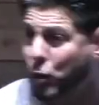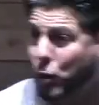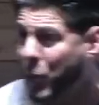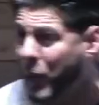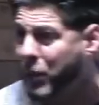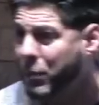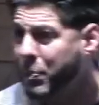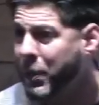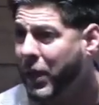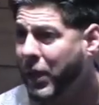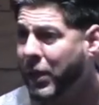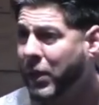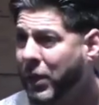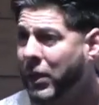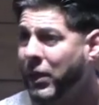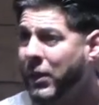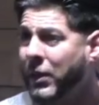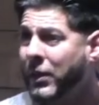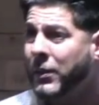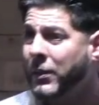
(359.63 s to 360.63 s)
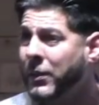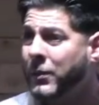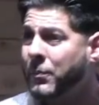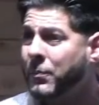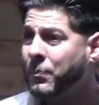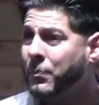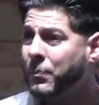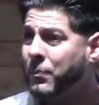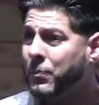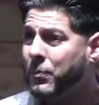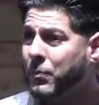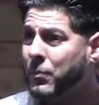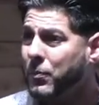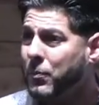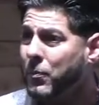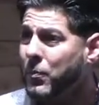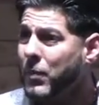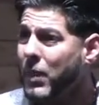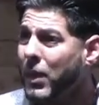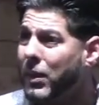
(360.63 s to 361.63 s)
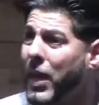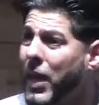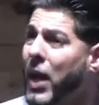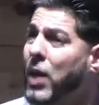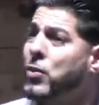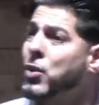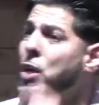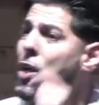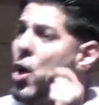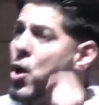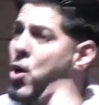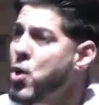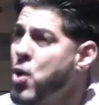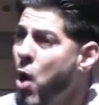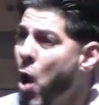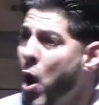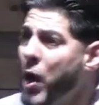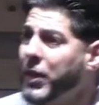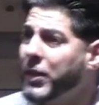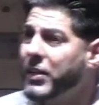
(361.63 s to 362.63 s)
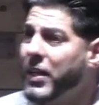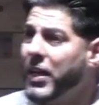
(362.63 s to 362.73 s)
with me. There's an anointing